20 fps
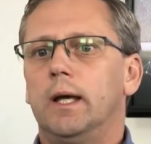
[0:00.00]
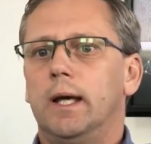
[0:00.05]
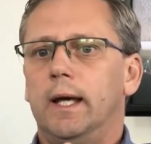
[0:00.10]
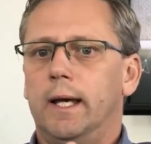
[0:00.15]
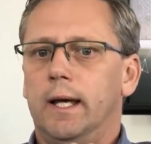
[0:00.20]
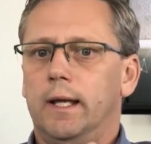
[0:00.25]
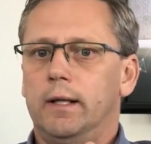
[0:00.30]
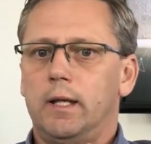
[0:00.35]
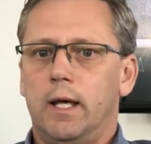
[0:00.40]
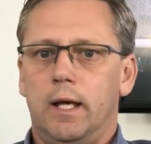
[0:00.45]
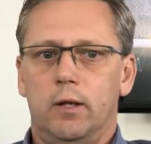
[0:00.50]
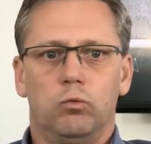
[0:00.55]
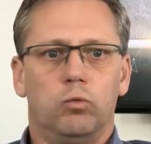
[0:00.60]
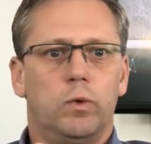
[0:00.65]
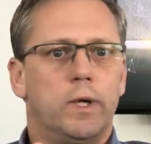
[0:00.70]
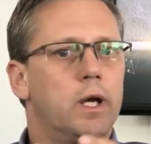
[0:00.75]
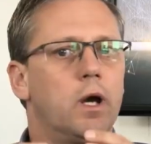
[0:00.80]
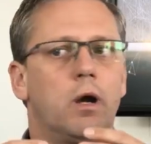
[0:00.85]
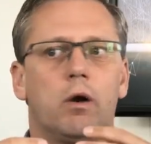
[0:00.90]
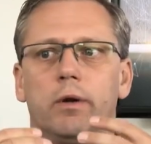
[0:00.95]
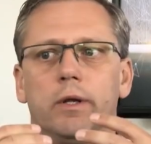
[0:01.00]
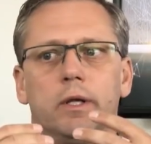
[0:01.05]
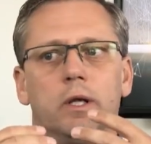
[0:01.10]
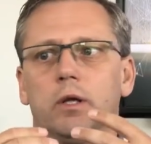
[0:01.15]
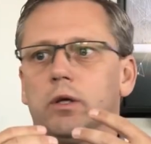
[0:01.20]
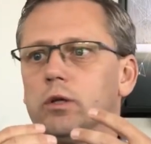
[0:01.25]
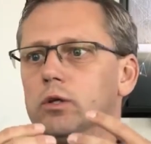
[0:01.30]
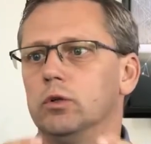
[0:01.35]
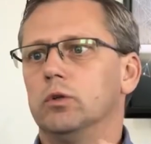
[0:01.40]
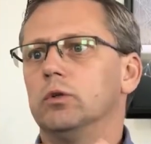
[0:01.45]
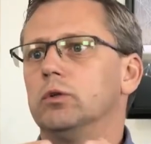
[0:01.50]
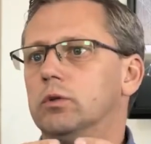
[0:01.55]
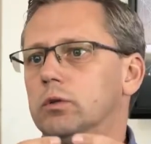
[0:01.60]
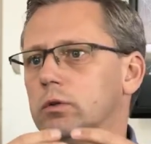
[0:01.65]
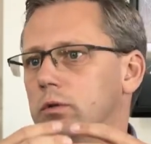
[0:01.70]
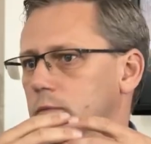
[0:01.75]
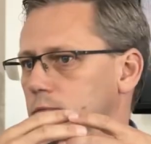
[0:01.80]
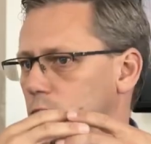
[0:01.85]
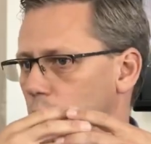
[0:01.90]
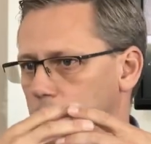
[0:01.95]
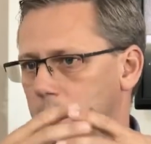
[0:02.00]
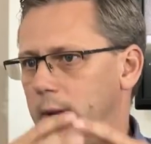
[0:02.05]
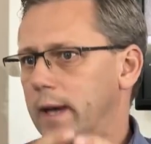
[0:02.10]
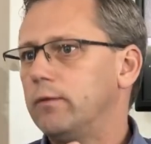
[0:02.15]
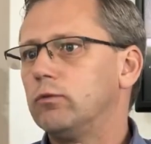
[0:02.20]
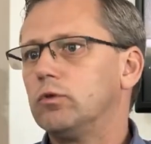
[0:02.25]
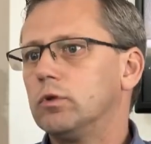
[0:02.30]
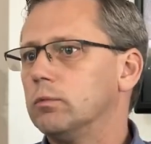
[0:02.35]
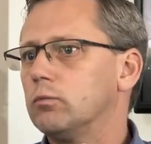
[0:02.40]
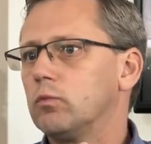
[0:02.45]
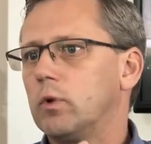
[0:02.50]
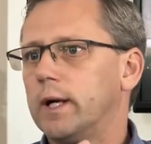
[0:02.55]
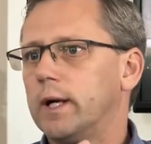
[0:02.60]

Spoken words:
And we are in a good momentum